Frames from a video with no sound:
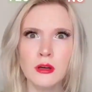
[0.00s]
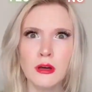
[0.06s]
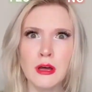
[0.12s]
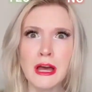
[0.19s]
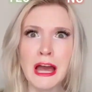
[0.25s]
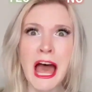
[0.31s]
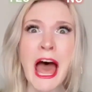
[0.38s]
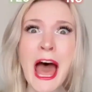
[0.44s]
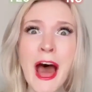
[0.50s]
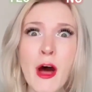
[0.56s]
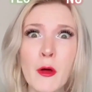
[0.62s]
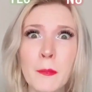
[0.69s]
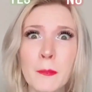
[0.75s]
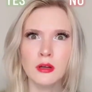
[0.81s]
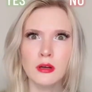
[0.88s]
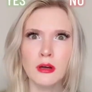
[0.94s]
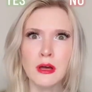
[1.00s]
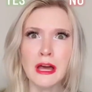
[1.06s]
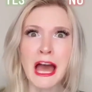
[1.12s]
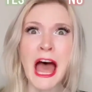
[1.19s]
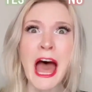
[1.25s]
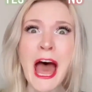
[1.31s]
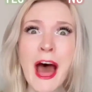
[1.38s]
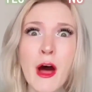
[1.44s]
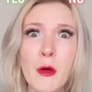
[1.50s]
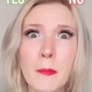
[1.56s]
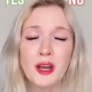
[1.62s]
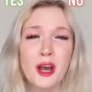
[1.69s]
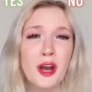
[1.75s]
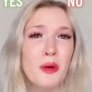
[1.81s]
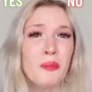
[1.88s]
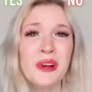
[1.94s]
How? My
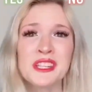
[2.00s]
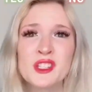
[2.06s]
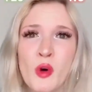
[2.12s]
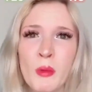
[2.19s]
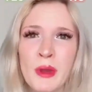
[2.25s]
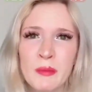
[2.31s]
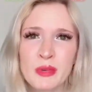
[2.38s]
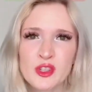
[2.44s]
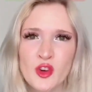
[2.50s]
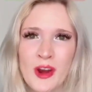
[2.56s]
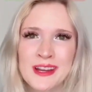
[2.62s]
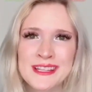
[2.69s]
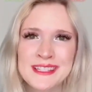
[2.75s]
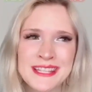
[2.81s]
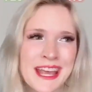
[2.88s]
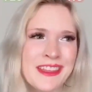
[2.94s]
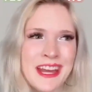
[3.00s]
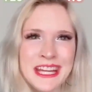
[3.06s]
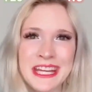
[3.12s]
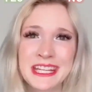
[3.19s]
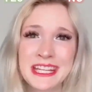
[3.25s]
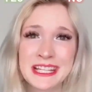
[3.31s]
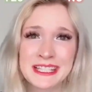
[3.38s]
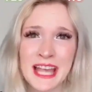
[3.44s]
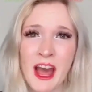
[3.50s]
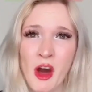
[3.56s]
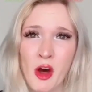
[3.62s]
soulmate was trying to say that he needs help.